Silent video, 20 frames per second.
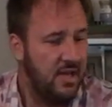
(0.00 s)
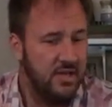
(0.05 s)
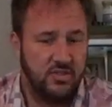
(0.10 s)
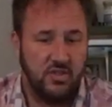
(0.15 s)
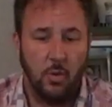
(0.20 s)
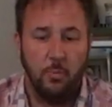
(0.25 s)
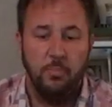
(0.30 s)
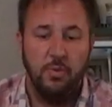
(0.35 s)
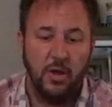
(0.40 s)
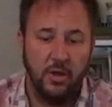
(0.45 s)

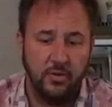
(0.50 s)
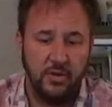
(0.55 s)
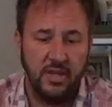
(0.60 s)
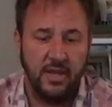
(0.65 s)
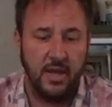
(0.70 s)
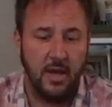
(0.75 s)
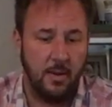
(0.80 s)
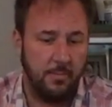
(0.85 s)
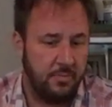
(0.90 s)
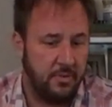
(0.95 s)
So
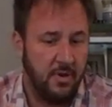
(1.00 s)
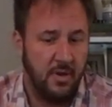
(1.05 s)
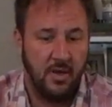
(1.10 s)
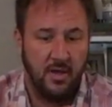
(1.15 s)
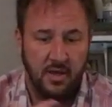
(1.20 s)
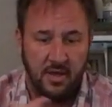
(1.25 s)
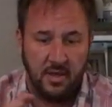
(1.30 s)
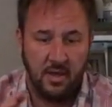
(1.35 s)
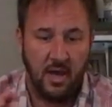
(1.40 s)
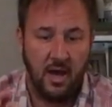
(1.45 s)
building up
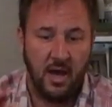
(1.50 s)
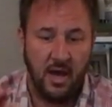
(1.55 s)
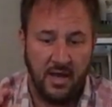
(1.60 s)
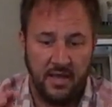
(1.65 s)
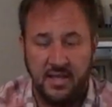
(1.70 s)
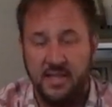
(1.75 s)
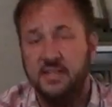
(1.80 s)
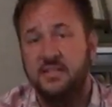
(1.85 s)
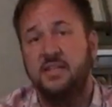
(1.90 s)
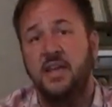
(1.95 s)

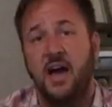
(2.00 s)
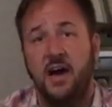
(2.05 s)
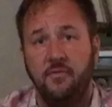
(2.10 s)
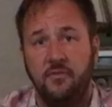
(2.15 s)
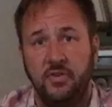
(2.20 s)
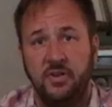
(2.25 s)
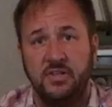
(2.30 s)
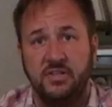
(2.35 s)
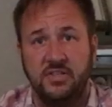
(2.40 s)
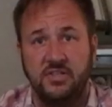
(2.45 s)
his
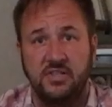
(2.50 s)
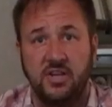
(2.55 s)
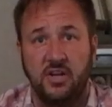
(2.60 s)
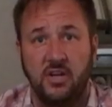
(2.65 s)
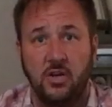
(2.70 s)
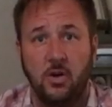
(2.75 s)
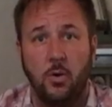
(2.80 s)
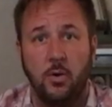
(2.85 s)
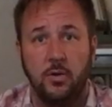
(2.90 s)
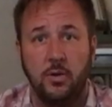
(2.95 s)
confidence is
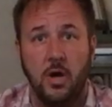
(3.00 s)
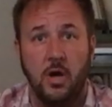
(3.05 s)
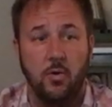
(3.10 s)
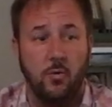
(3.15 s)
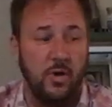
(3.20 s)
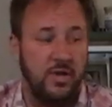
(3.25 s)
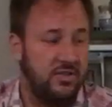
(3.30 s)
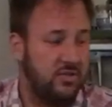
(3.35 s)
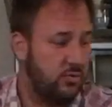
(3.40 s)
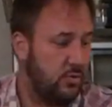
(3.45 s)
going to go a
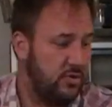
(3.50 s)
long ways